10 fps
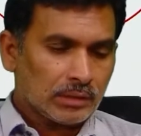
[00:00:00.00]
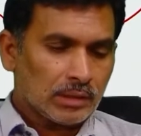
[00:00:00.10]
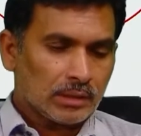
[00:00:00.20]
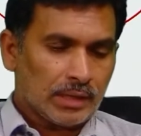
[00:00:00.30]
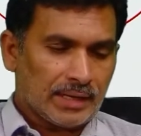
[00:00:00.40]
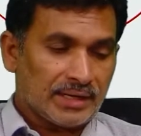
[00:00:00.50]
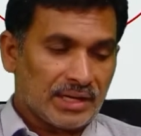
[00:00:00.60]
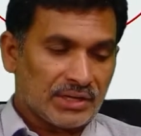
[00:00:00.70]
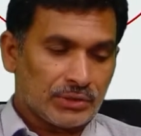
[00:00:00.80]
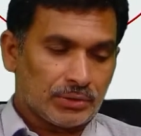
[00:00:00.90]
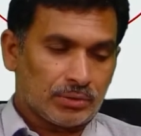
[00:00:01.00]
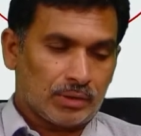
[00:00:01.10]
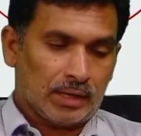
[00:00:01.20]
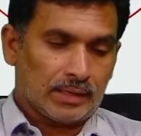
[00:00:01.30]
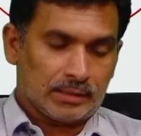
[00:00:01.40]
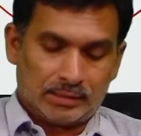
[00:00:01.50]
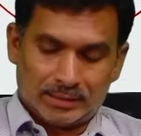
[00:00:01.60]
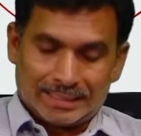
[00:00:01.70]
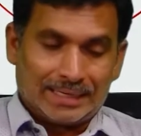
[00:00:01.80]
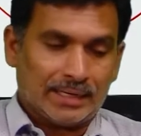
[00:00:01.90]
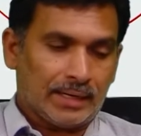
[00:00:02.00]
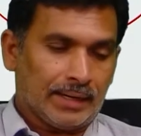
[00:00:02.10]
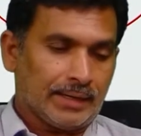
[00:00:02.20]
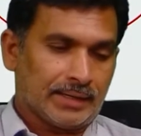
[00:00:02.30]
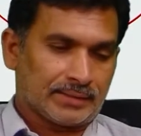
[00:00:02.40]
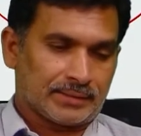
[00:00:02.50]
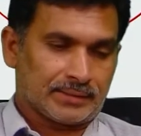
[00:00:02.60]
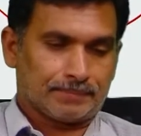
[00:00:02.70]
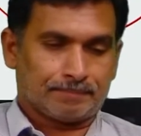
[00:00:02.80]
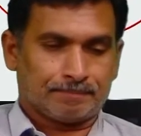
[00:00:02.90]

gain ratio, and the Gini index.